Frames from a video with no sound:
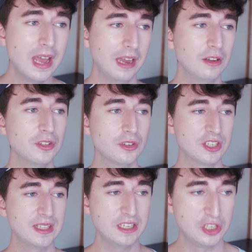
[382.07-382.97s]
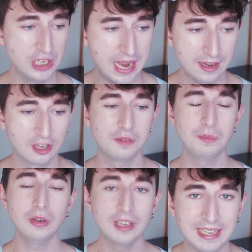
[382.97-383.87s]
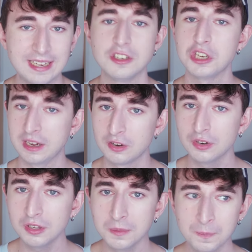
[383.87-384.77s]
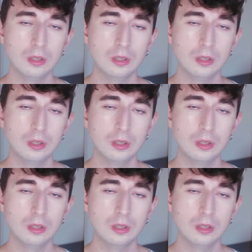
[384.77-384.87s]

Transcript: And also just the JET community in general.